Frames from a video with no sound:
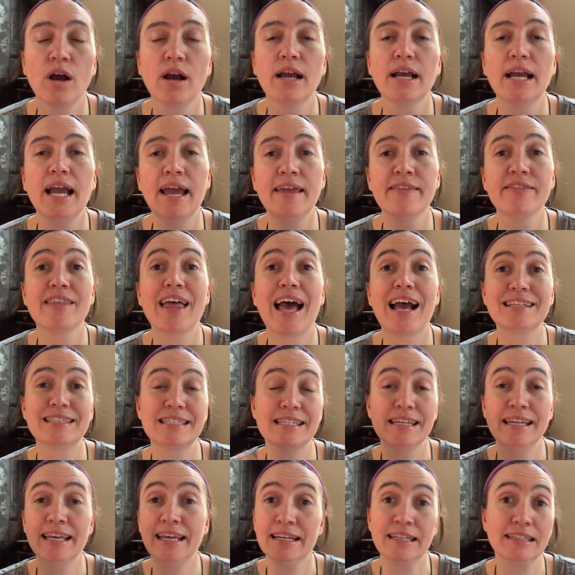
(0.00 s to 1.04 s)
and that's
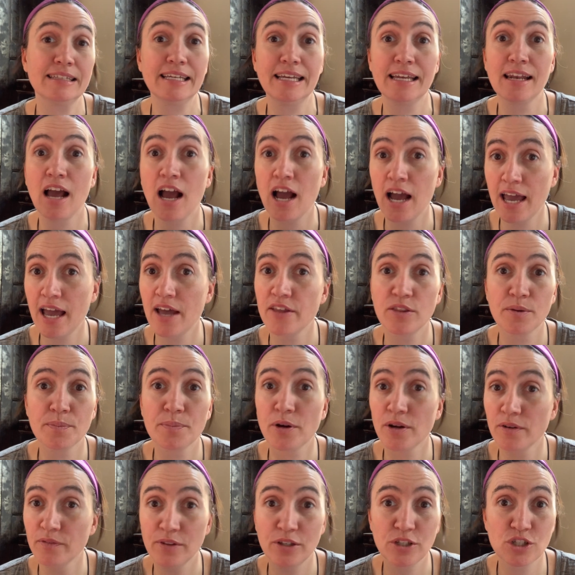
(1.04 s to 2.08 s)
in Italy. And I had the
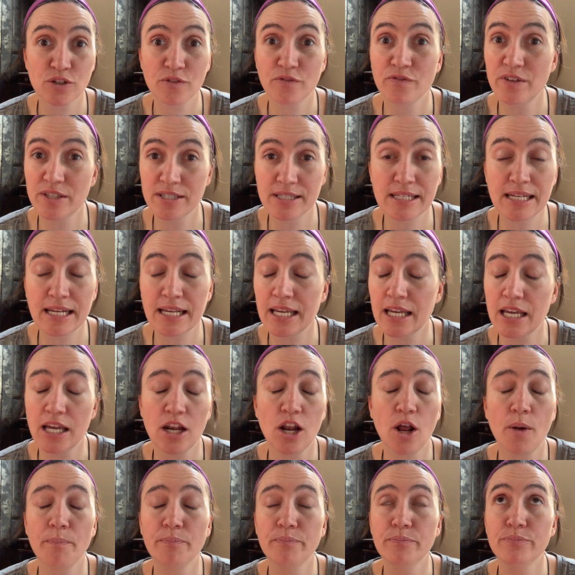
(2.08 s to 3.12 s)
privilege of visiting it,
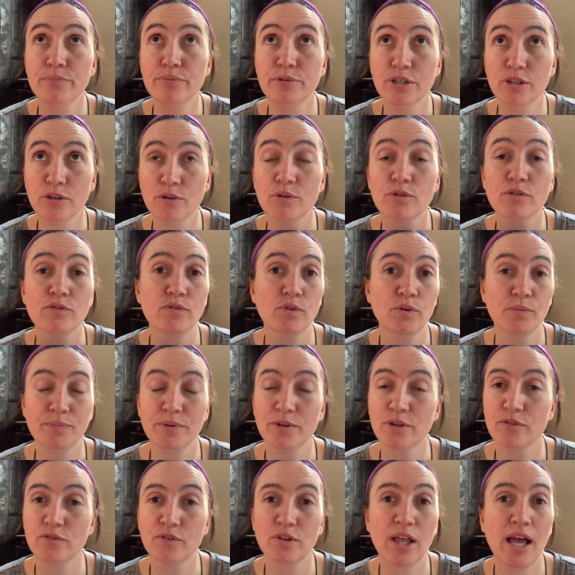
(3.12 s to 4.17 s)
a beautiful,
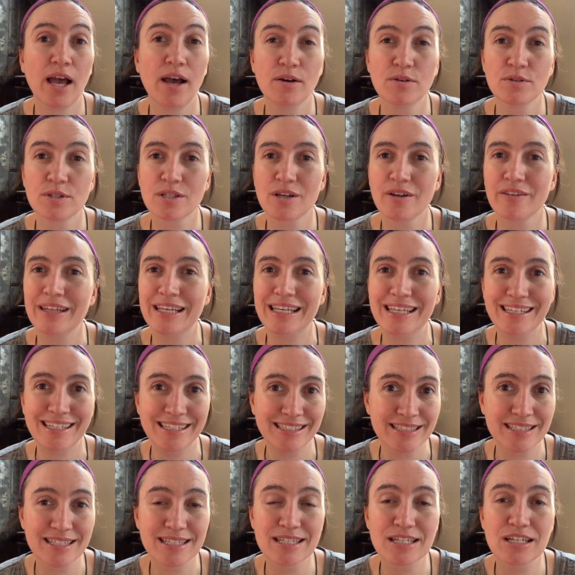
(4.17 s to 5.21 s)
beautiful house on the
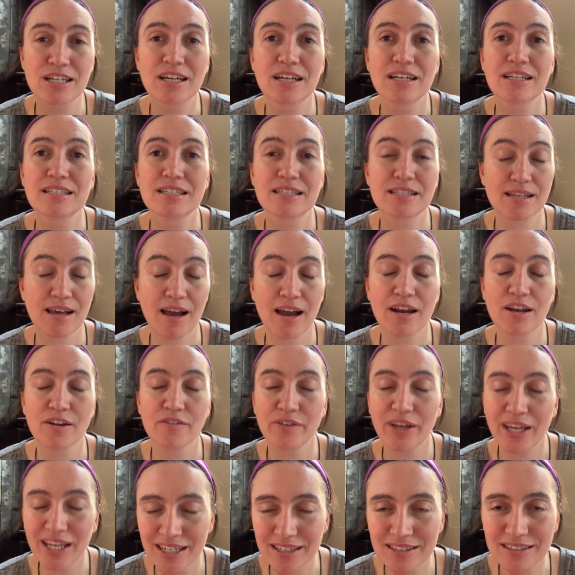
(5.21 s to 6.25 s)
east side of
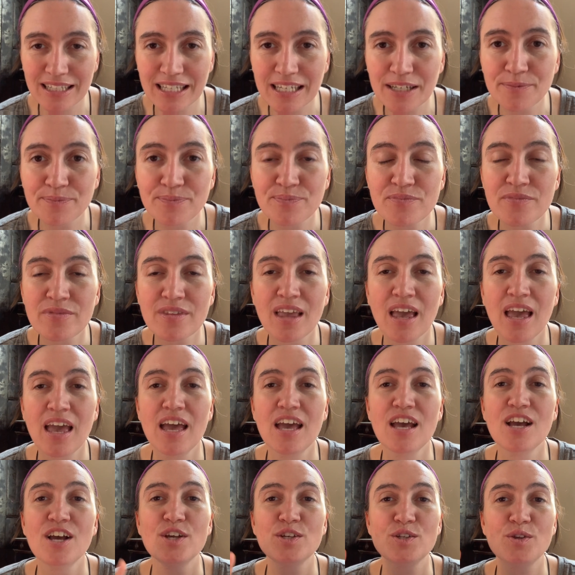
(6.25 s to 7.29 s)
Italy.
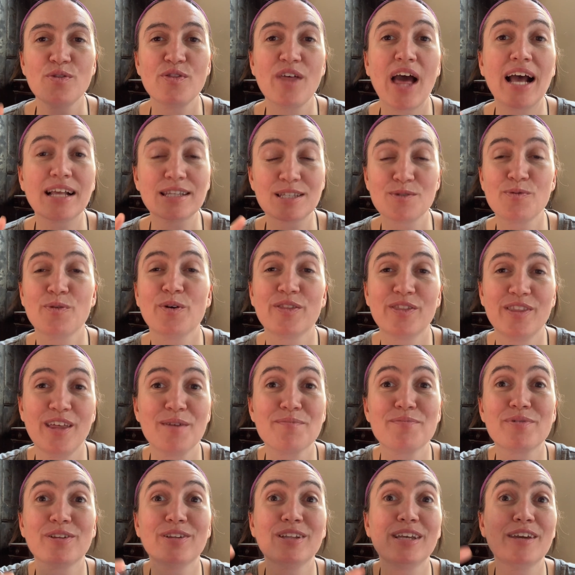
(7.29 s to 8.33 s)
So that's what they
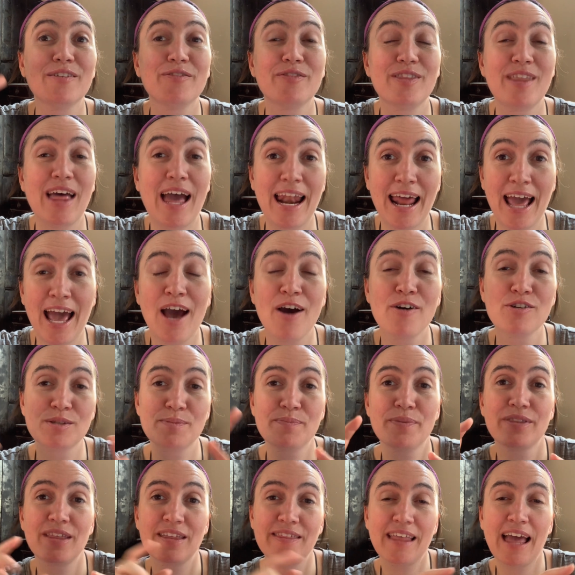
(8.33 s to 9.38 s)
believe, that house.
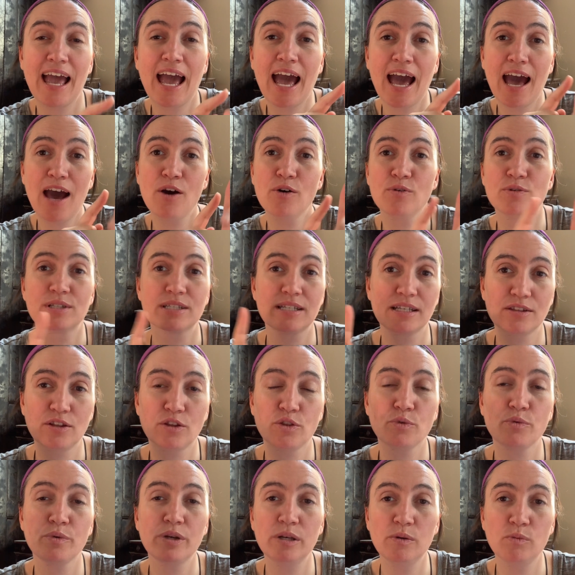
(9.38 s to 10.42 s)
But then the house, like the
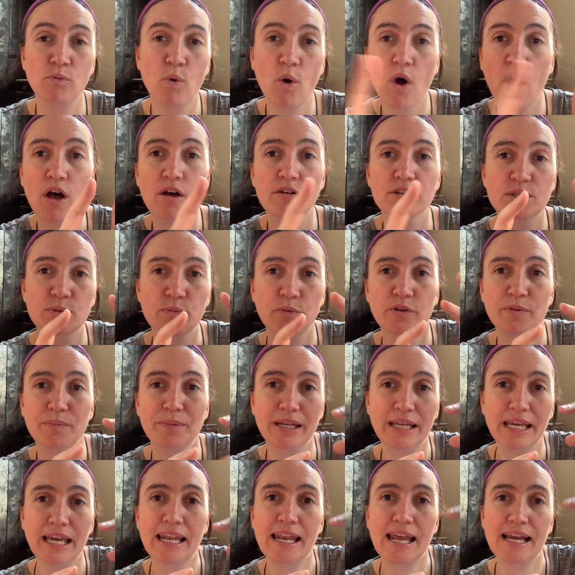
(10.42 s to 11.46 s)
three walls, would have been
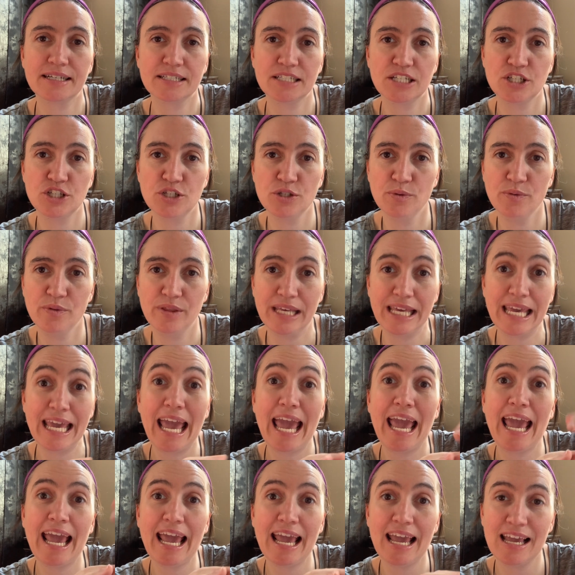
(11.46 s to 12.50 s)
connected to the
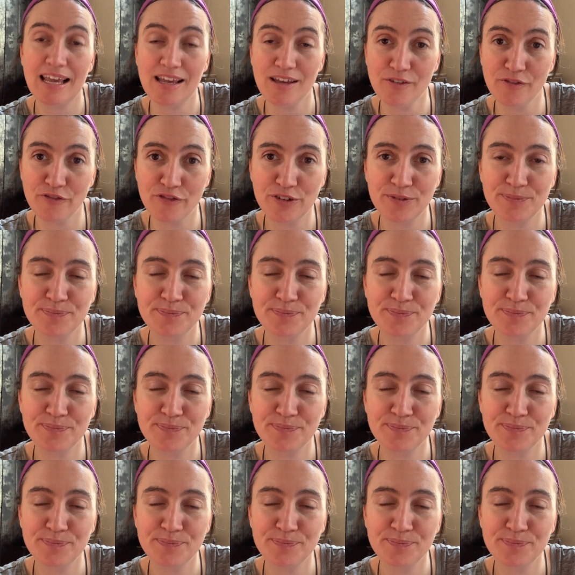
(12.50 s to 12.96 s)
cave.